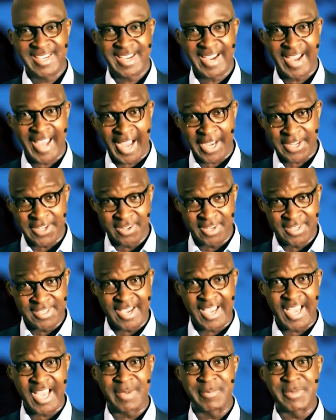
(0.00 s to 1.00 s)
I acknowledge
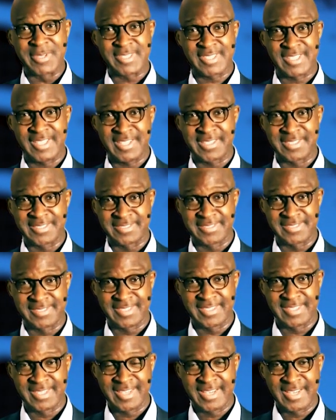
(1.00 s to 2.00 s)
I am a sinner.
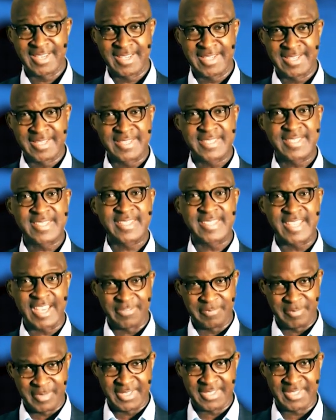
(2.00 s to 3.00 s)

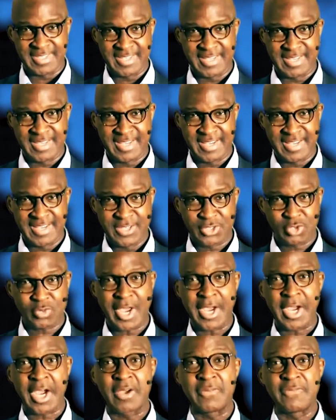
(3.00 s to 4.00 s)
Save me. So
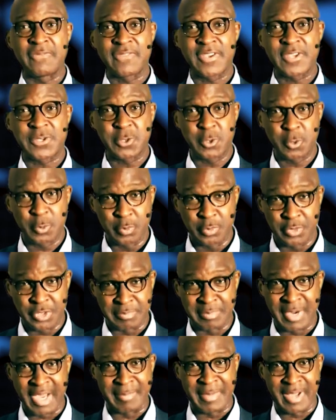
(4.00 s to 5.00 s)
I confess you with
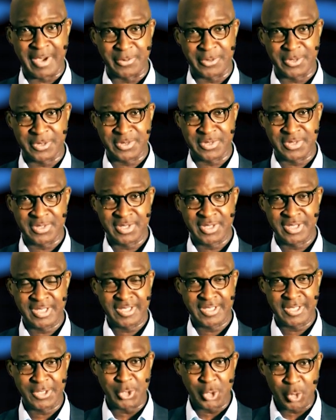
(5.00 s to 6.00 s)
my mouth.
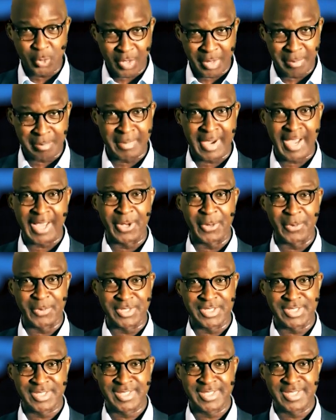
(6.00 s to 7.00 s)
You are my
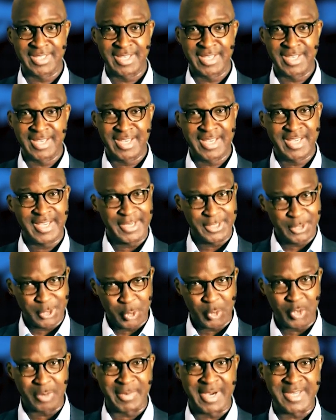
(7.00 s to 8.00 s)
Lord, and
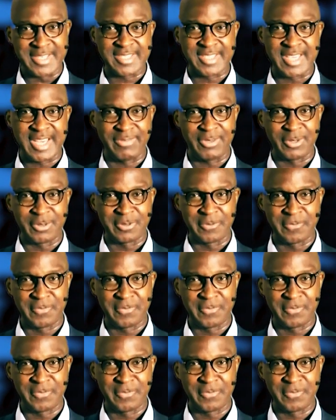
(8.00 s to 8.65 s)
you are my Savior.